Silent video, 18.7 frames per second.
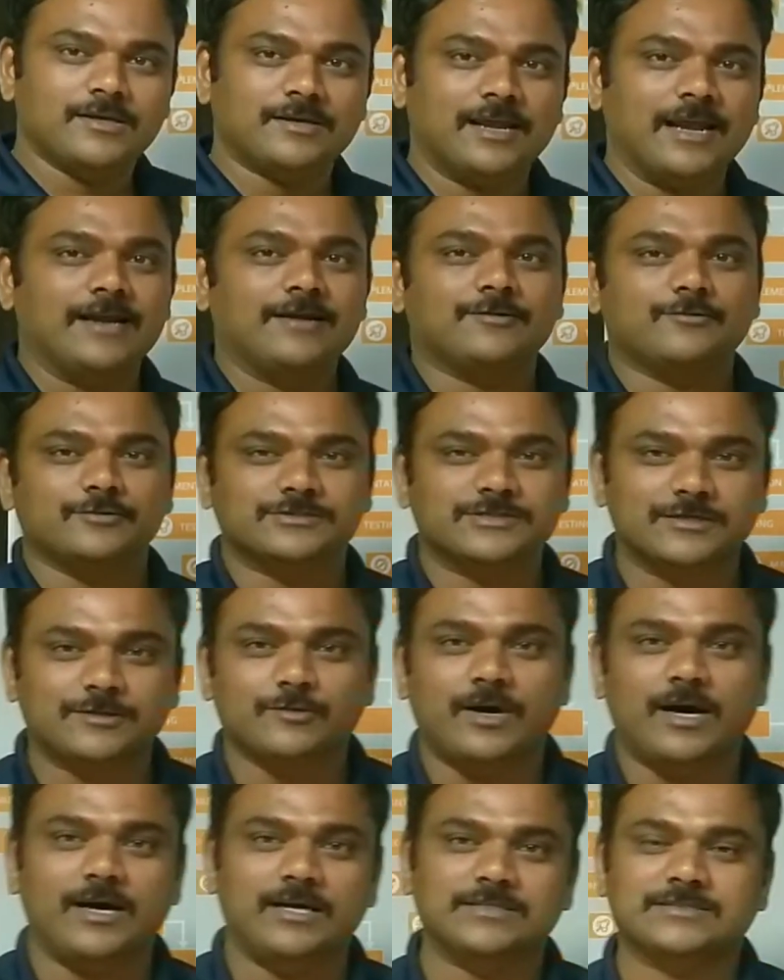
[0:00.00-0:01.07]
The right question
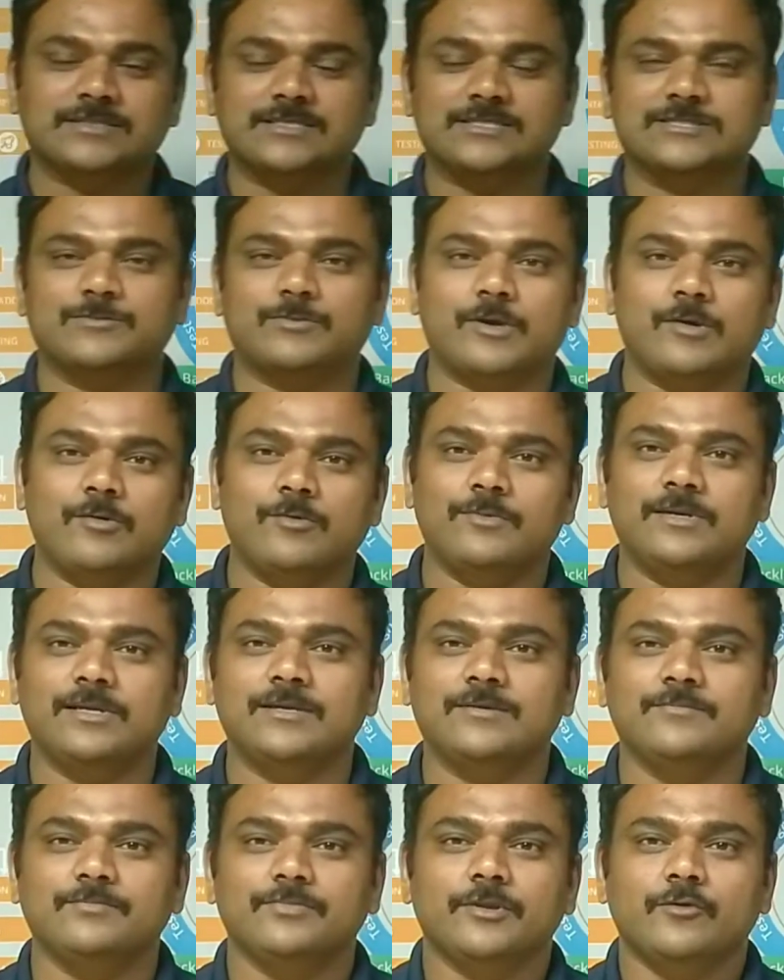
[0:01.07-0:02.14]
to ask is
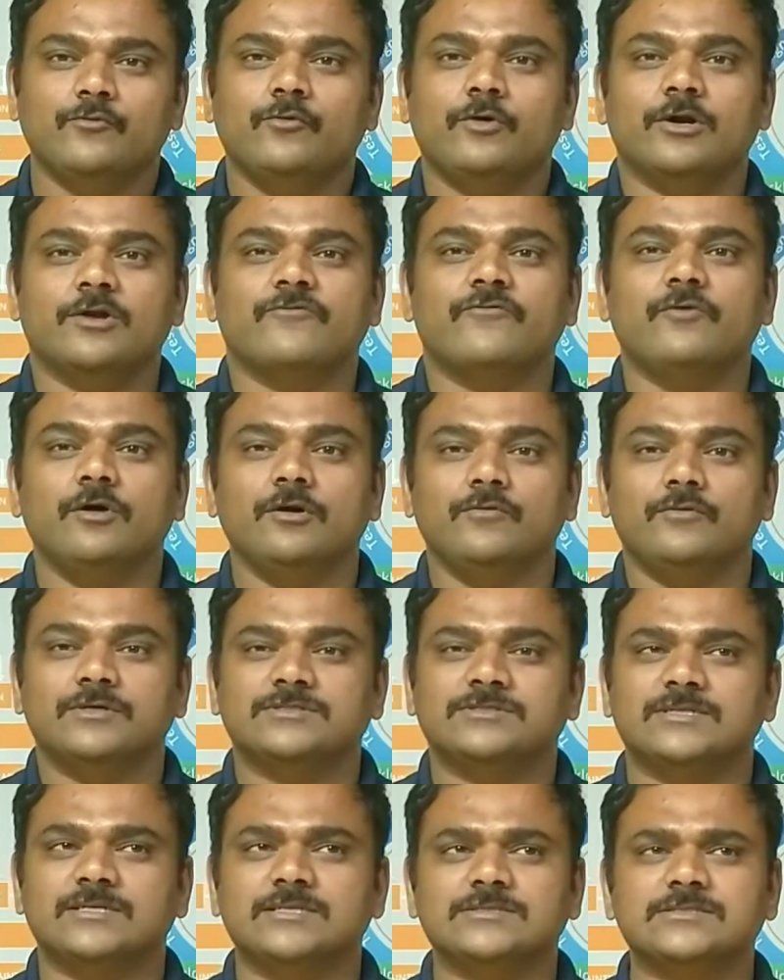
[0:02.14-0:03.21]
probably waterfall
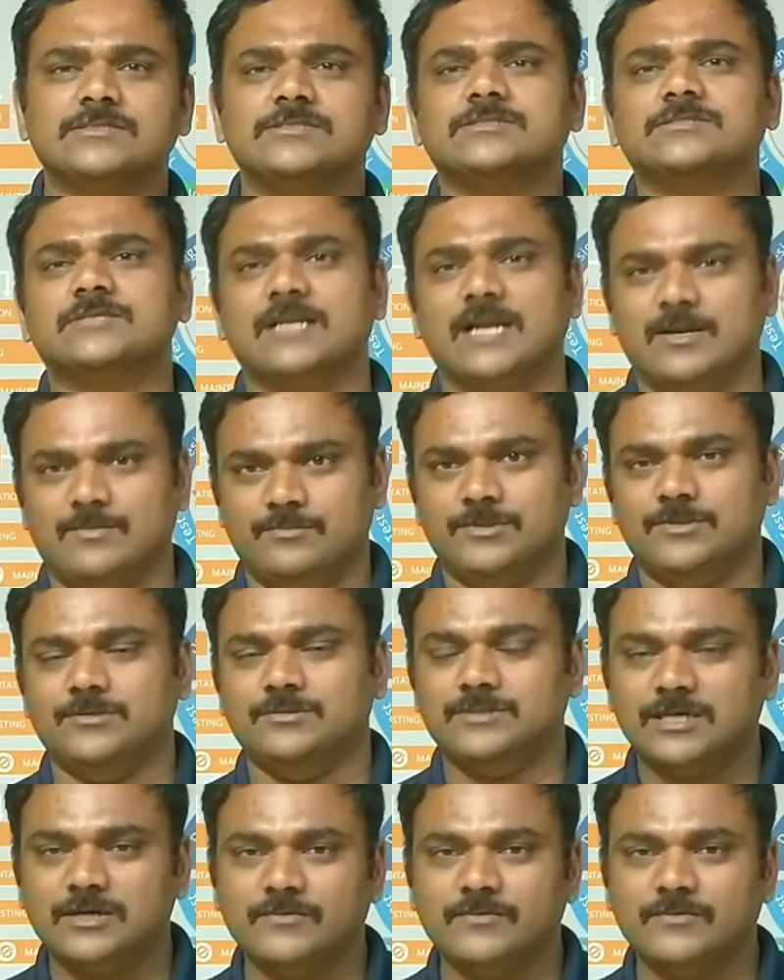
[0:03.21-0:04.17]
versus Scrum.